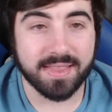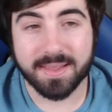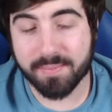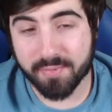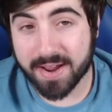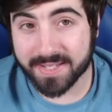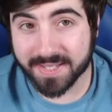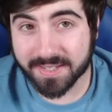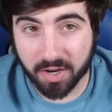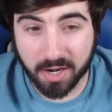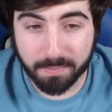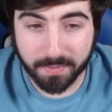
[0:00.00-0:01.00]
the price has
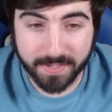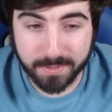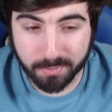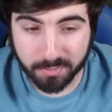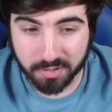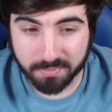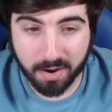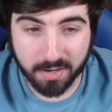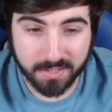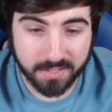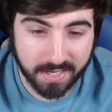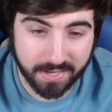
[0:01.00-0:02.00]
gone up on these booster
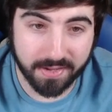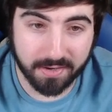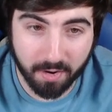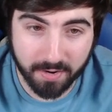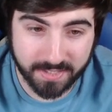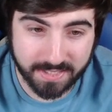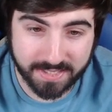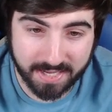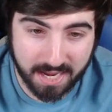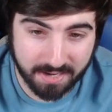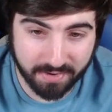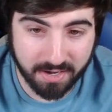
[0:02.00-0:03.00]
boxes, and the cards
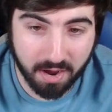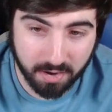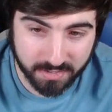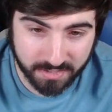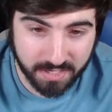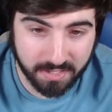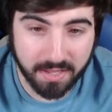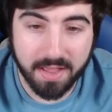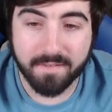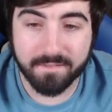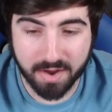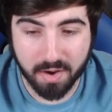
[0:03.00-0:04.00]
inside of it are still
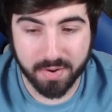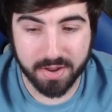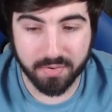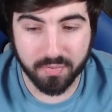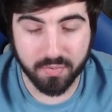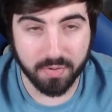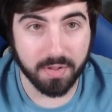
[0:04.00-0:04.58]
very cool.